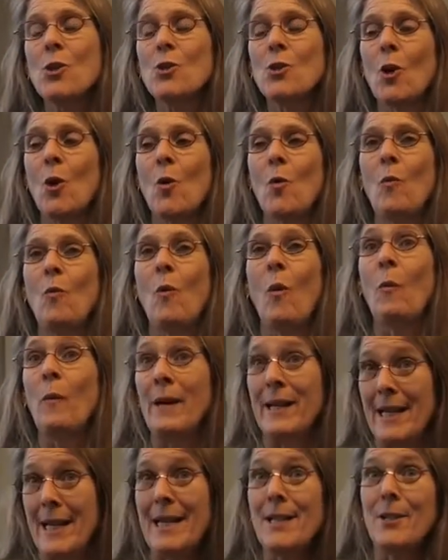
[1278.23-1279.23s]
So what
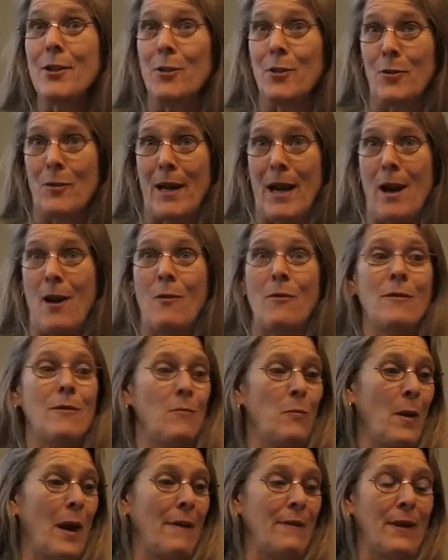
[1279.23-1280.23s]
we need to do now,
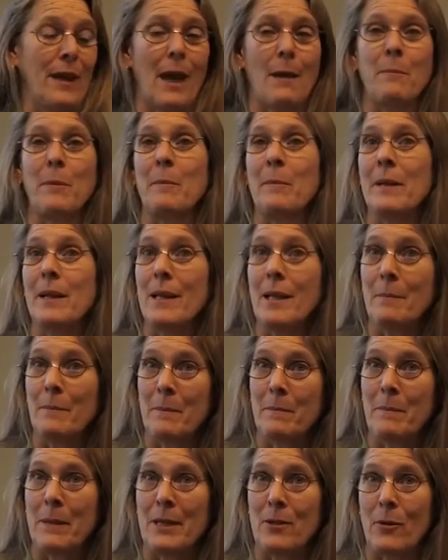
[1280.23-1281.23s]
we have the capability
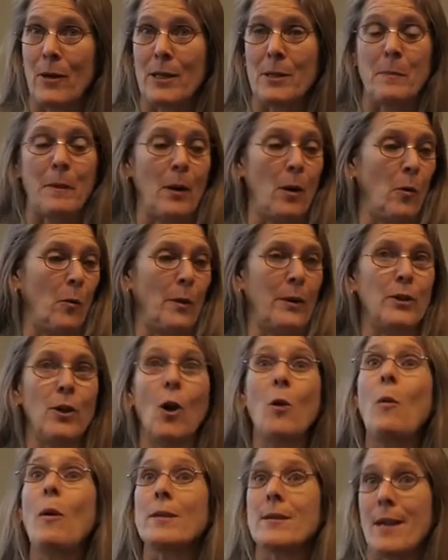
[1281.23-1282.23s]
to be transparent. We
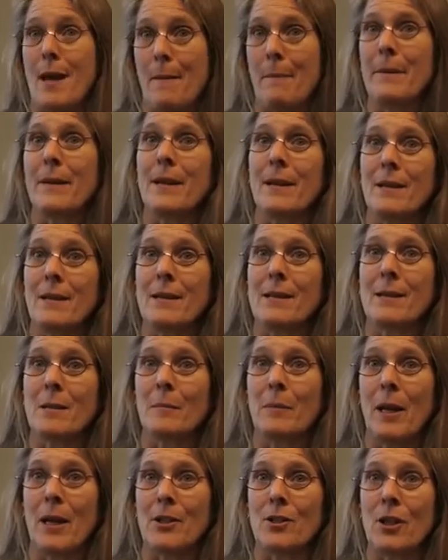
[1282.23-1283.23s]
know what's happening in these
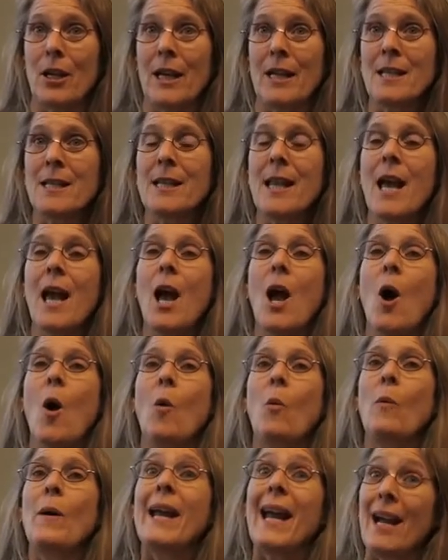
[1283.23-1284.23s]
supply chains.
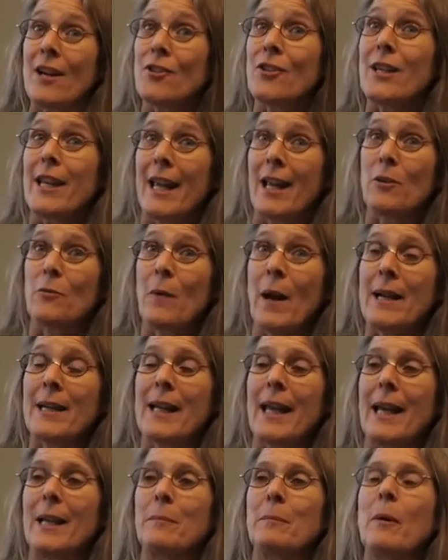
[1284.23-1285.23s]
We actually can
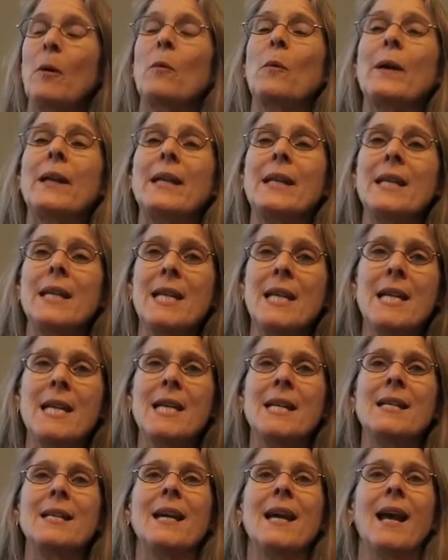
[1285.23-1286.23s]
eradicate it, but we
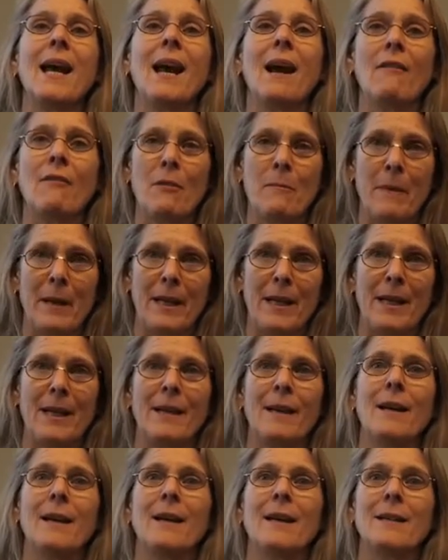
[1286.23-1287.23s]
need
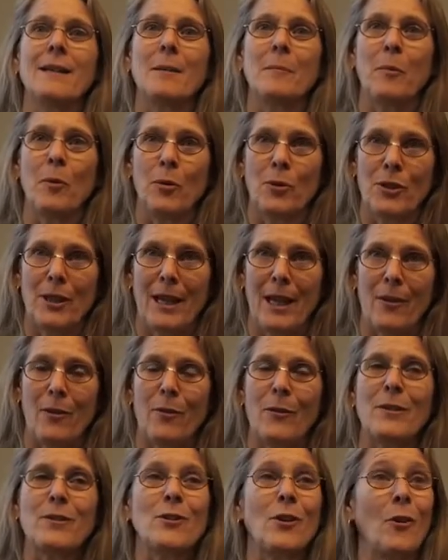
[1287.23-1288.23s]
everybody to pull
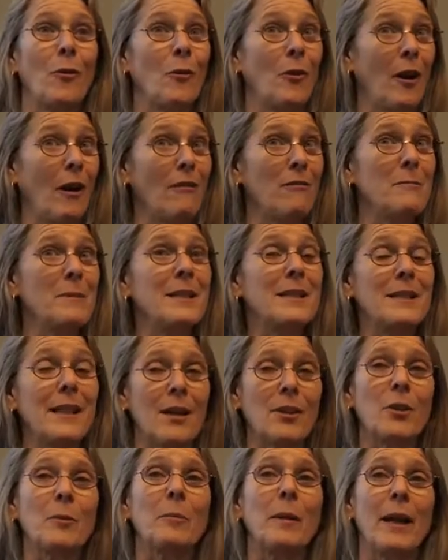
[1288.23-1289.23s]
together. And so government is
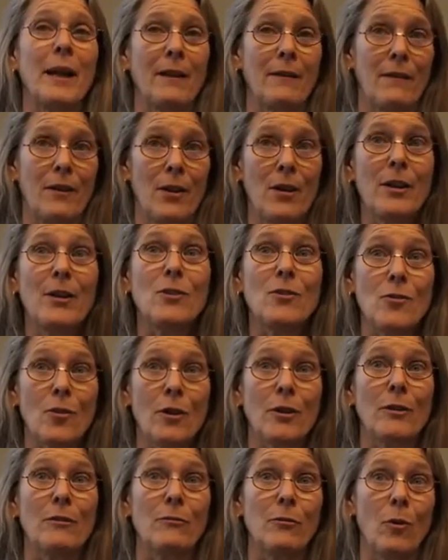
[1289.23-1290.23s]
actually playing a very
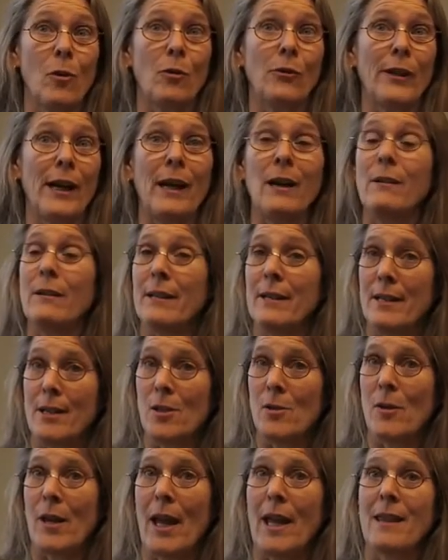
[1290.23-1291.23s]
constructive role now. In
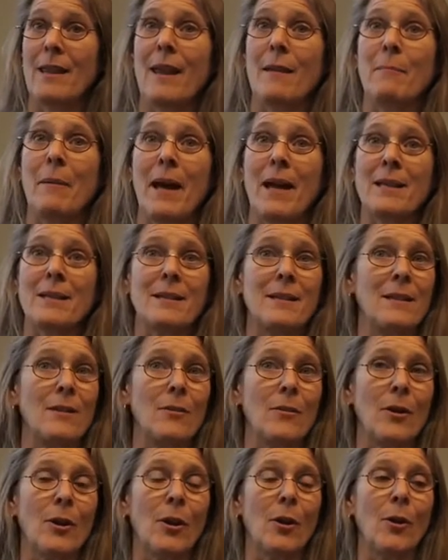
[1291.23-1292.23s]
the UK, they passed a
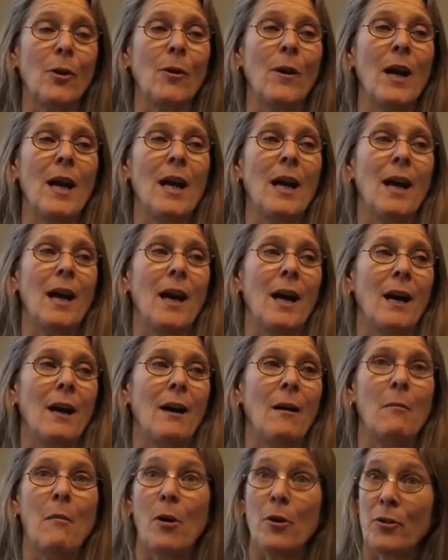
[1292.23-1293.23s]
year ago
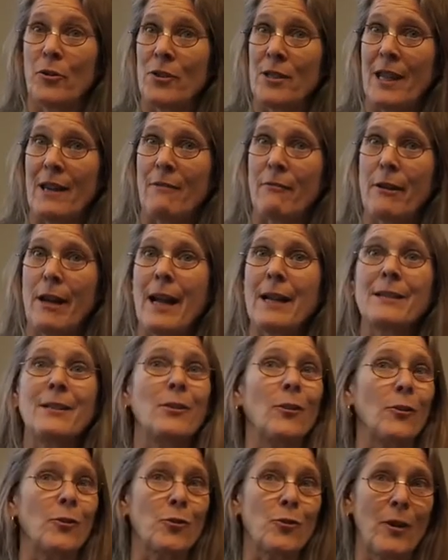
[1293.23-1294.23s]
a Modern Slavery Act.
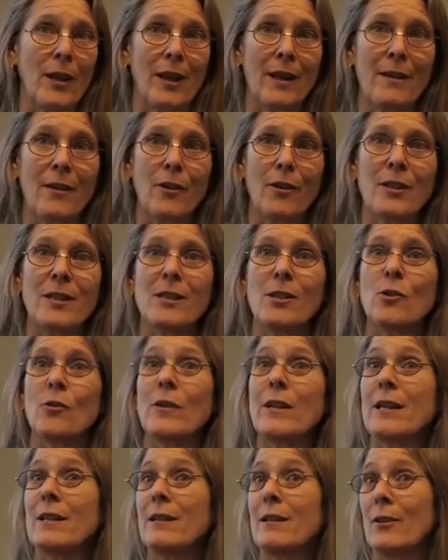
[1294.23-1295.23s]
In Australia, they're
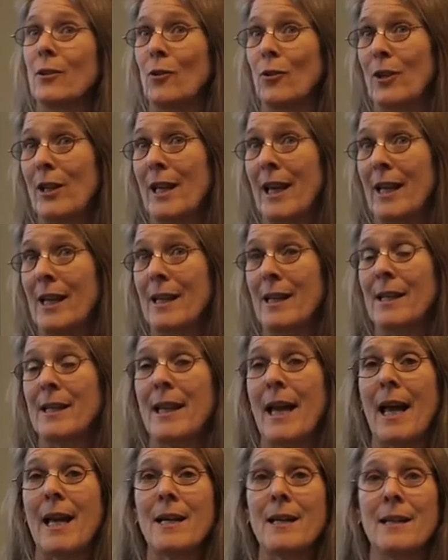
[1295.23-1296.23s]
considering it. They're looking at it in
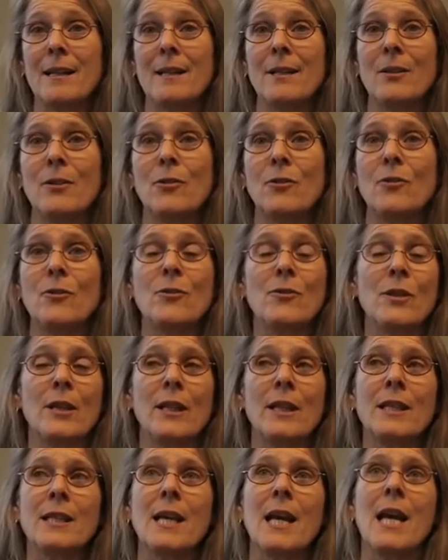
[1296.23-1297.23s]
Canada and New
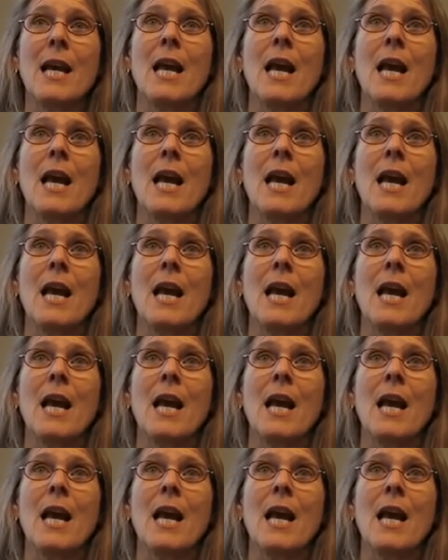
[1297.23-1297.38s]
Zealand.